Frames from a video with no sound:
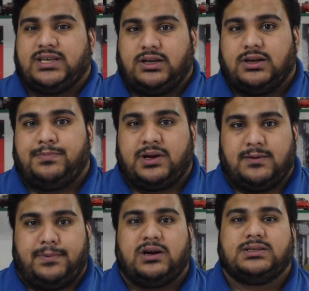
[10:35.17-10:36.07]
a good
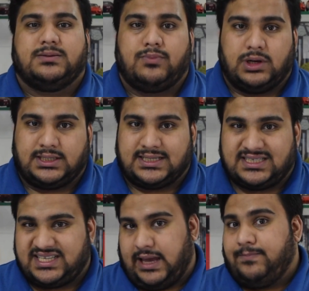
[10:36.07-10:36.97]
comparison point to
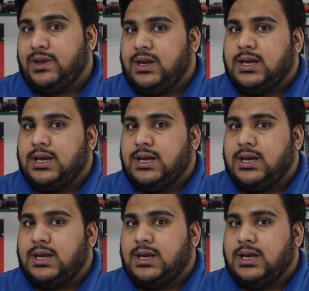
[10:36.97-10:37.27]
set.